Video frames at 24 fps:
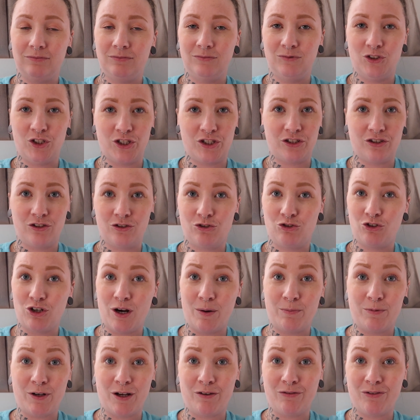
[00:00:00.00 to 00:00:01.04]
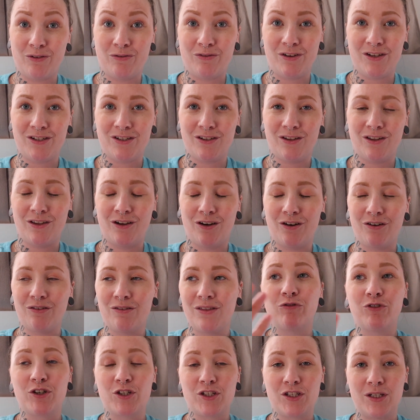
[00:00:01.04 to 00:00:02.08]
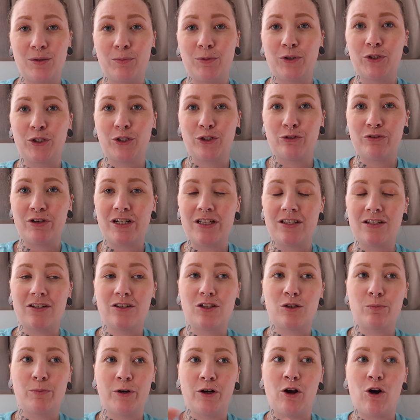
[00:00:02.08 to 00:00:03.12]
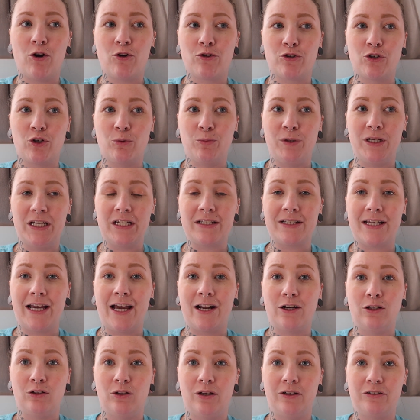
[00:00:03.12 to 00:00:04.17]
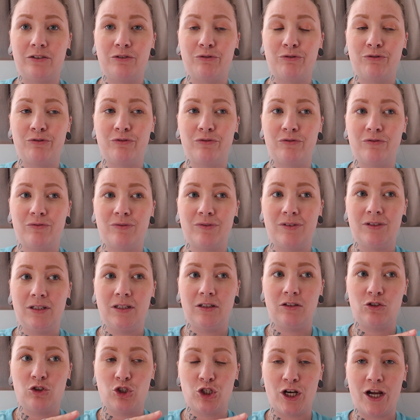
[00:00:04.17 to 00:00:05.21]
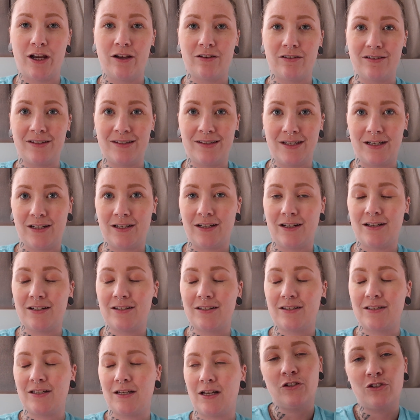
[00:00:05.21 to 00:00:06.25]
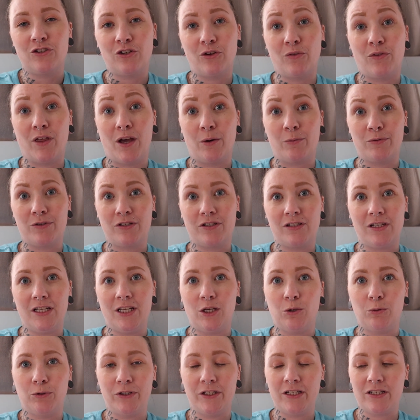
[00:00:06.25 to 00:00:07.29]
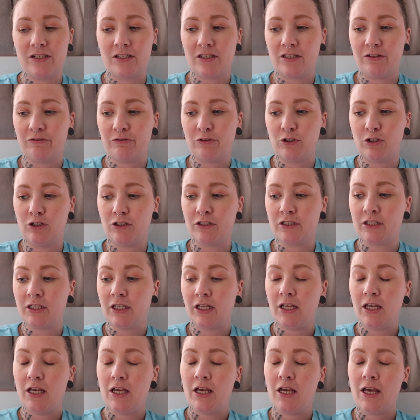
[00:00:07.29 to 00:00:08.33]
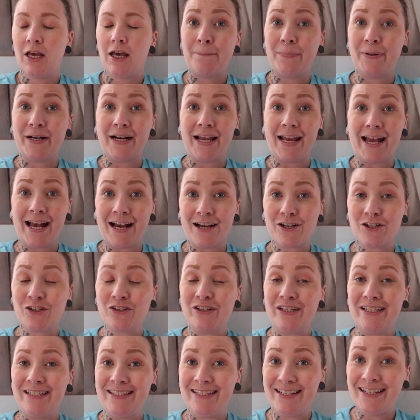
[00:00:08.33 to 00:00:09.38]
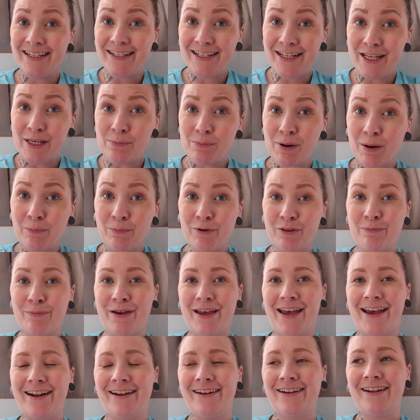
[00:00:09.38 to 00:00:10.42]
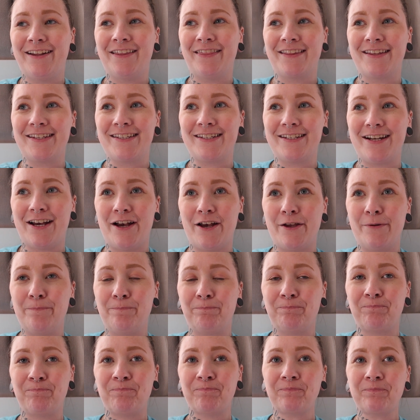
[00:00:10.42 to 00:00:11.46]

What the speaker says: just dropped off the face of the earth for similar reasons, but also because I had a lot of child sickness, so that was equally as difficult. But I actually did keep up with my editing this time.